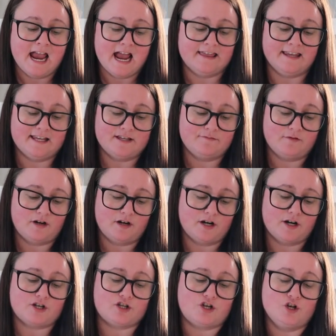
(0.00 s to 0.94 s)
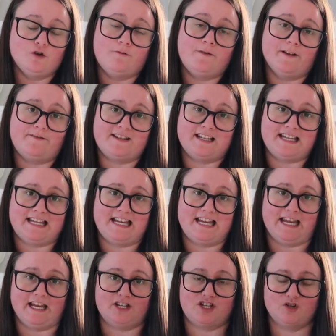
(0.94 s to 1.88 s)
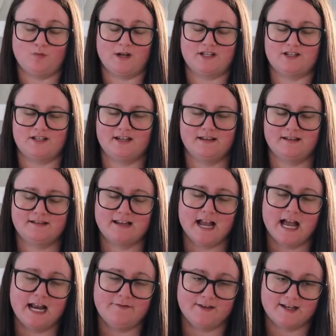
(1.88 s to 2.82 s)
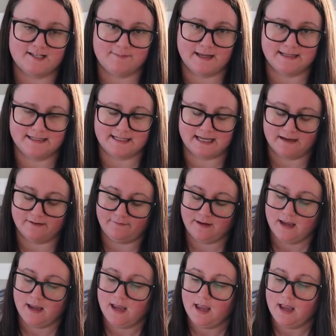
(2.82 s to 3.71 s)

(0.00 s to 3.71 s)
and these were 250 each which is kind of expensive